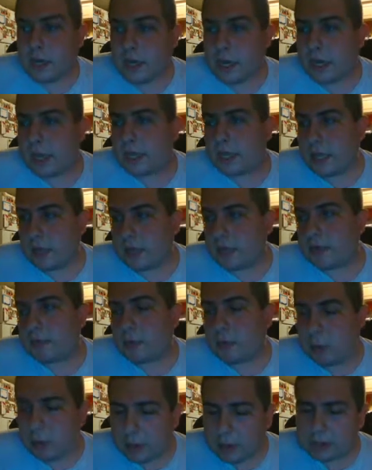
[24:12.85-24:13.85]
and then
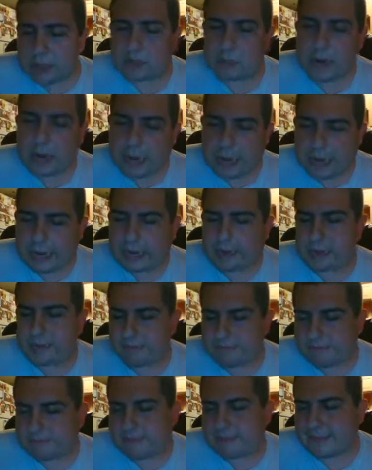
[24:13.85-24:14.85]
Gamora's right
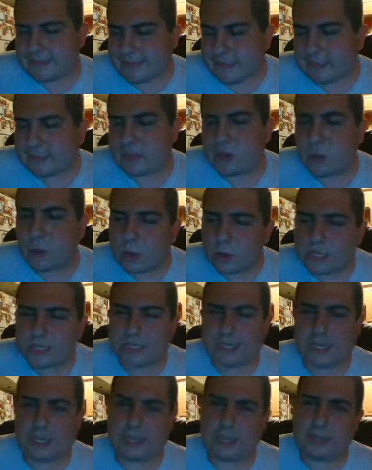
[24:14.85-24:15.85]
of course
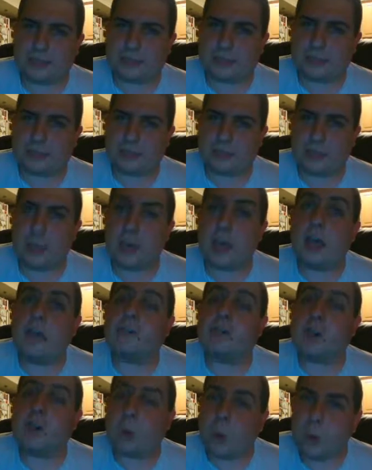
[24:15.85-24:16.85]
she is
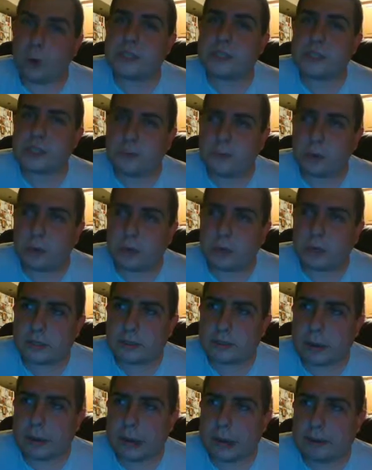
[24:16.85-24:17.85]
of course Gamora's
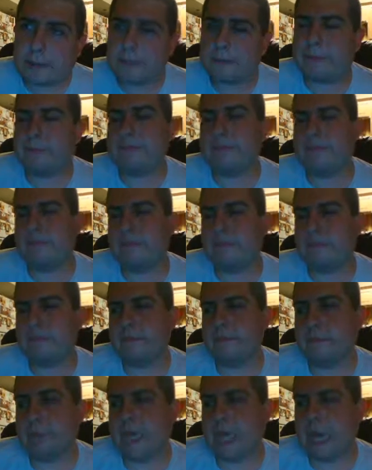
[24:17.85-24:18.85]
right
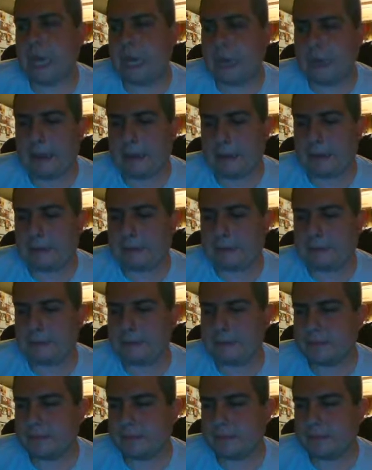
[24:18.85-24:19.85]
um
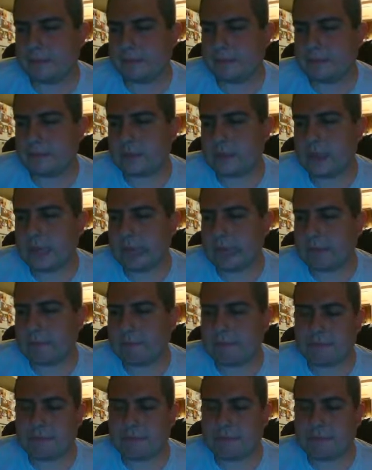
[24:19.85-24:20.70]
yeah.